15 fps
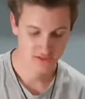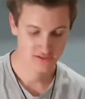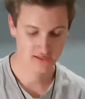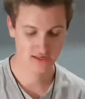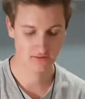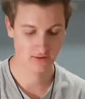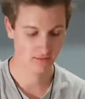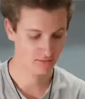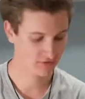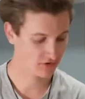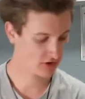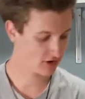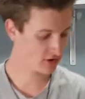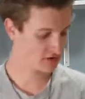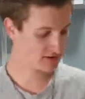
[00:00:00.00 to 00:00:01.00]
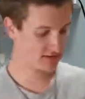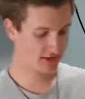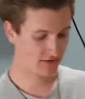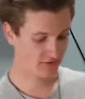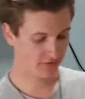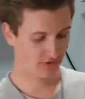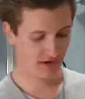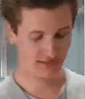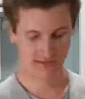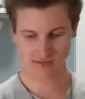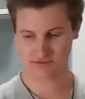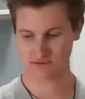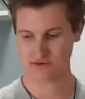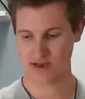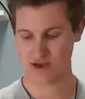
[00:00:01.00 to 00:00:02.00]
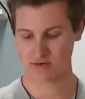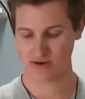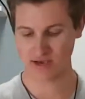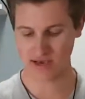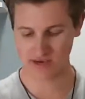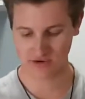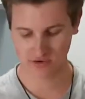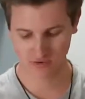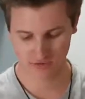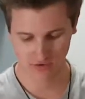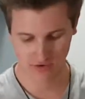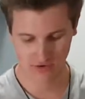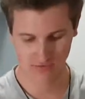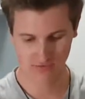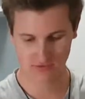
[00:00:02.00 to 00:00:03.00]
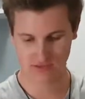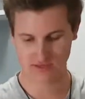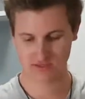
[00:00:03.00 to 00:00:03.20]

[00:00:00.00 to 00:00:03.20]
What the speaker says: So anyway, we've got our self-raising flour. I don't know if this